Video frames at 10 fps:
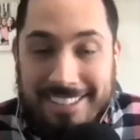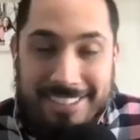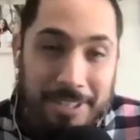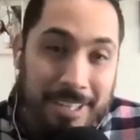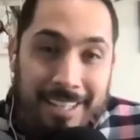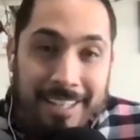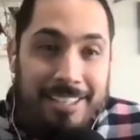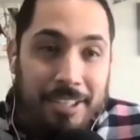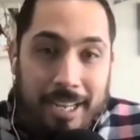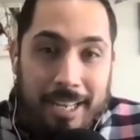So,
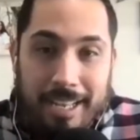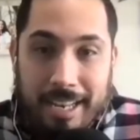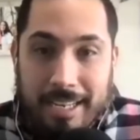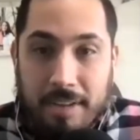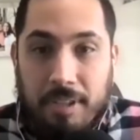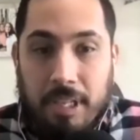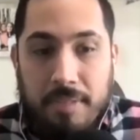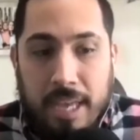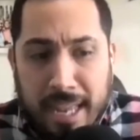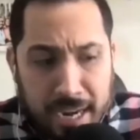so I, I definitely love
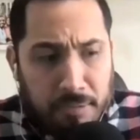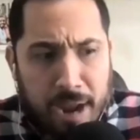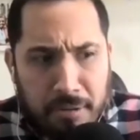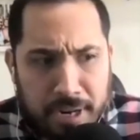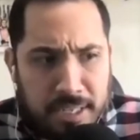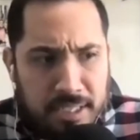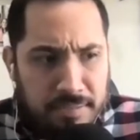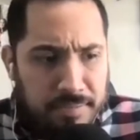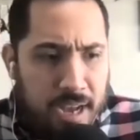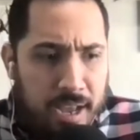that. And at Rat Race to
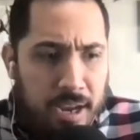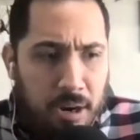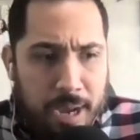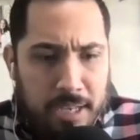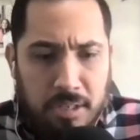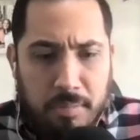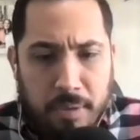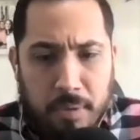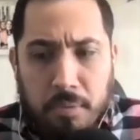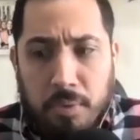Fi, our
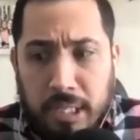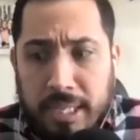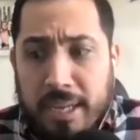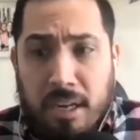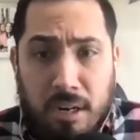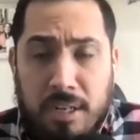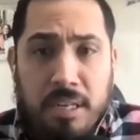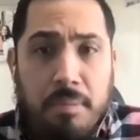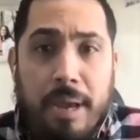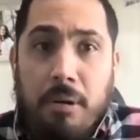mastermind, we really encourage
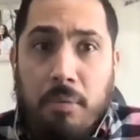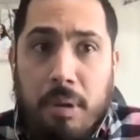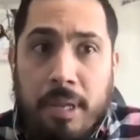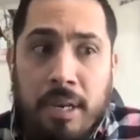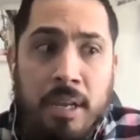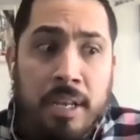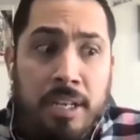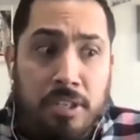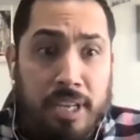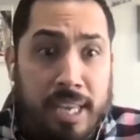and empower women
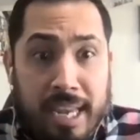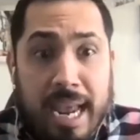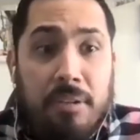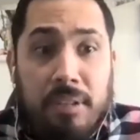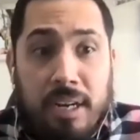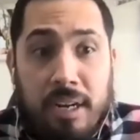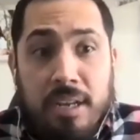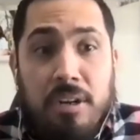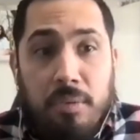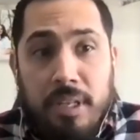to get out there
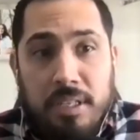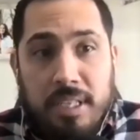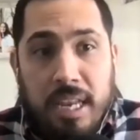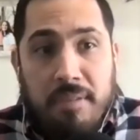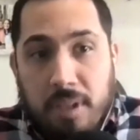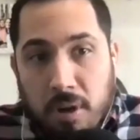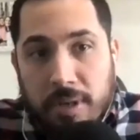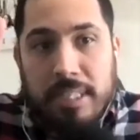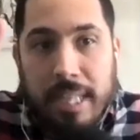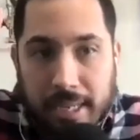into real estate, even though
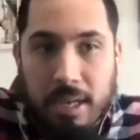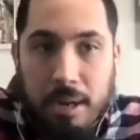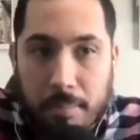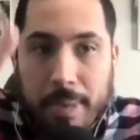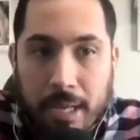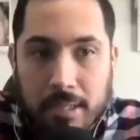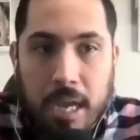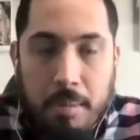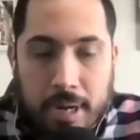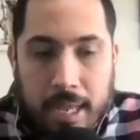it's like a male
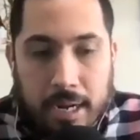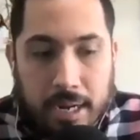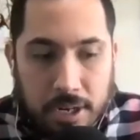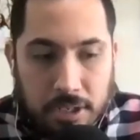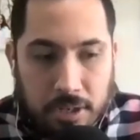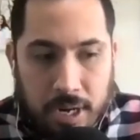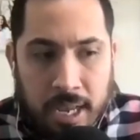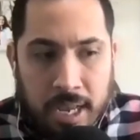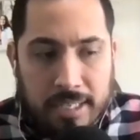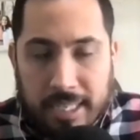dominated industry.
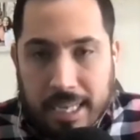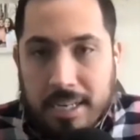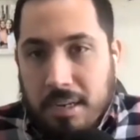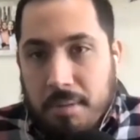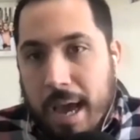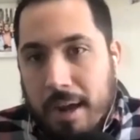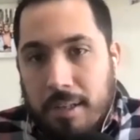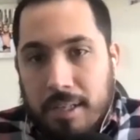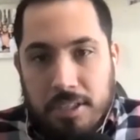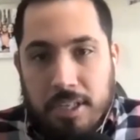It's like, that doesn't matter.
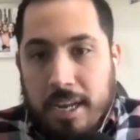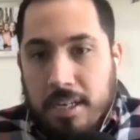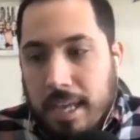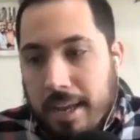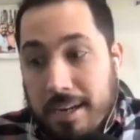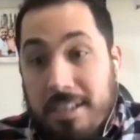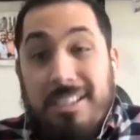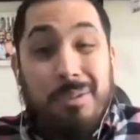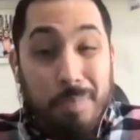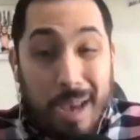Let's change that. And
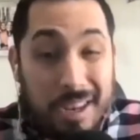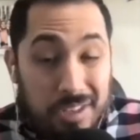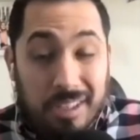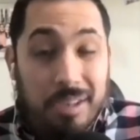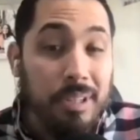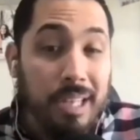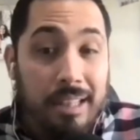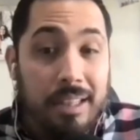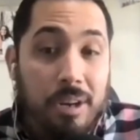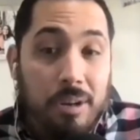especially with
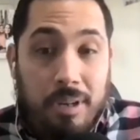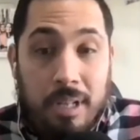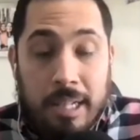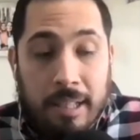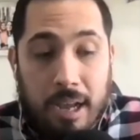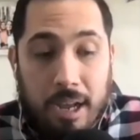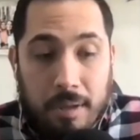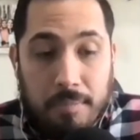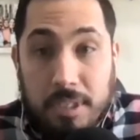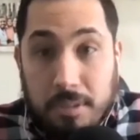Latino,
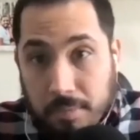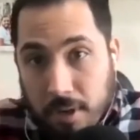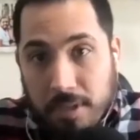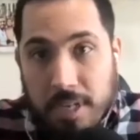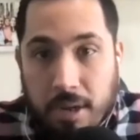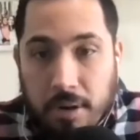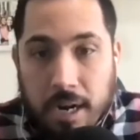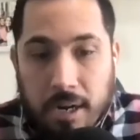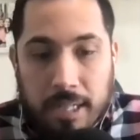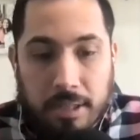um, just, you know, Diego and
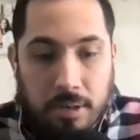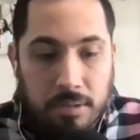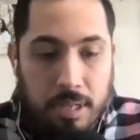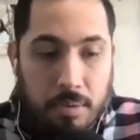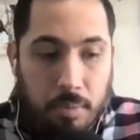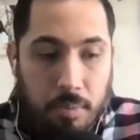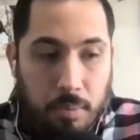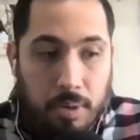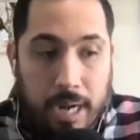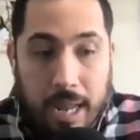I are Latinos that
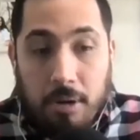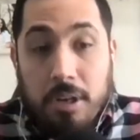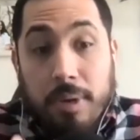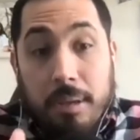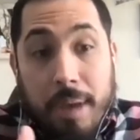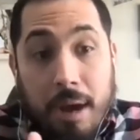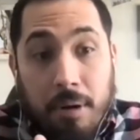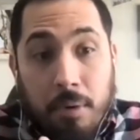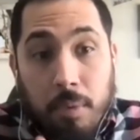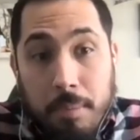we're, not only do we
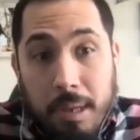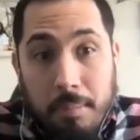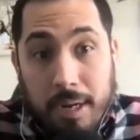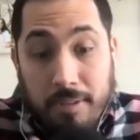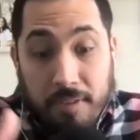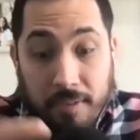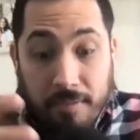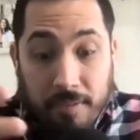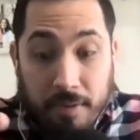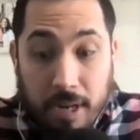empower women, but if,
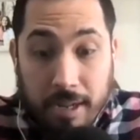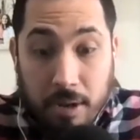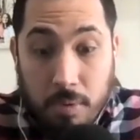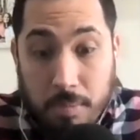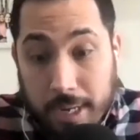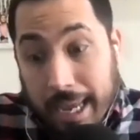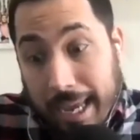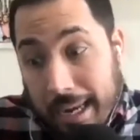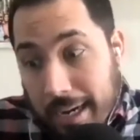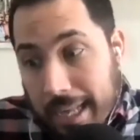if, if you're like a woman
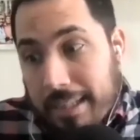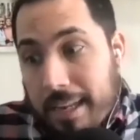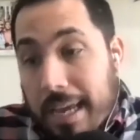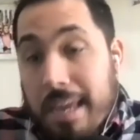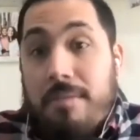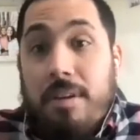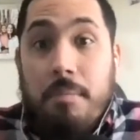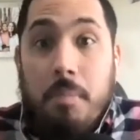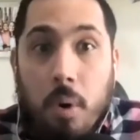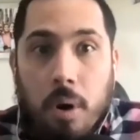and a Latina even
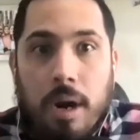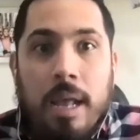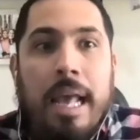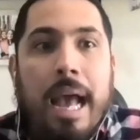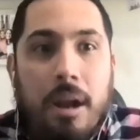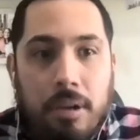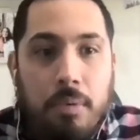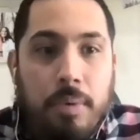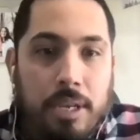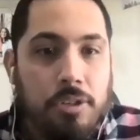more, how
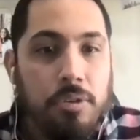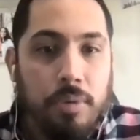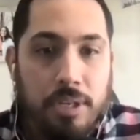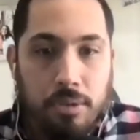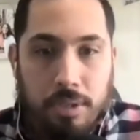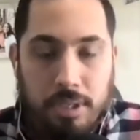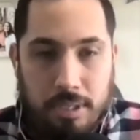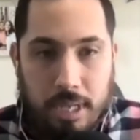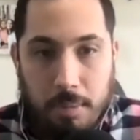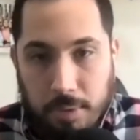can we get you resources
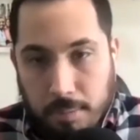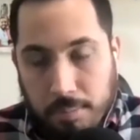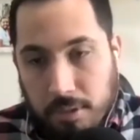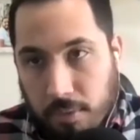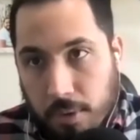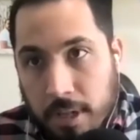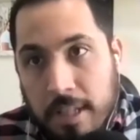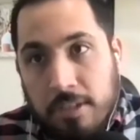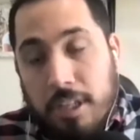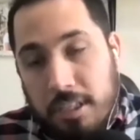to help you to push forward?
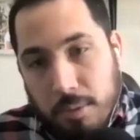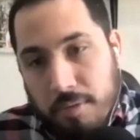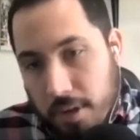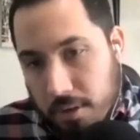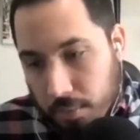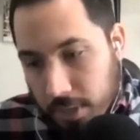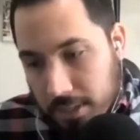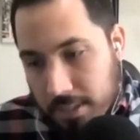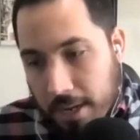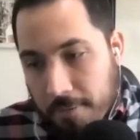So let's move on to real
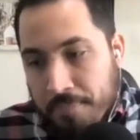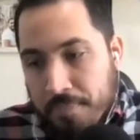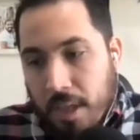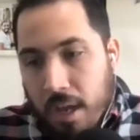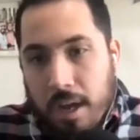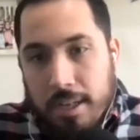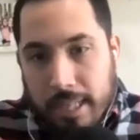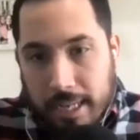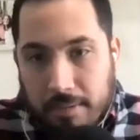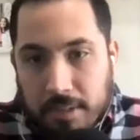estate. Uh,
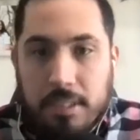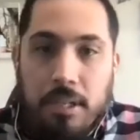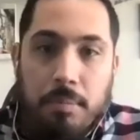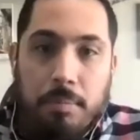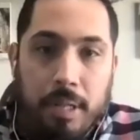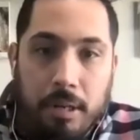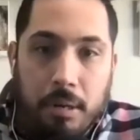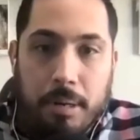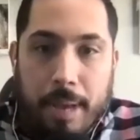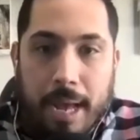that gives us a little a little
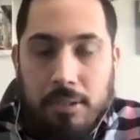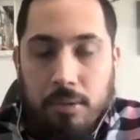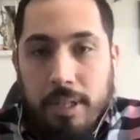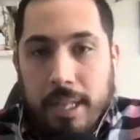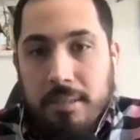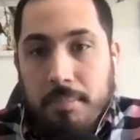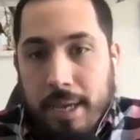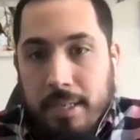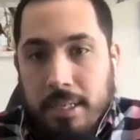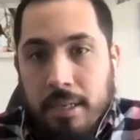bit of backstory. That's
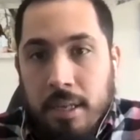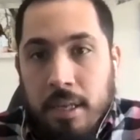amazing.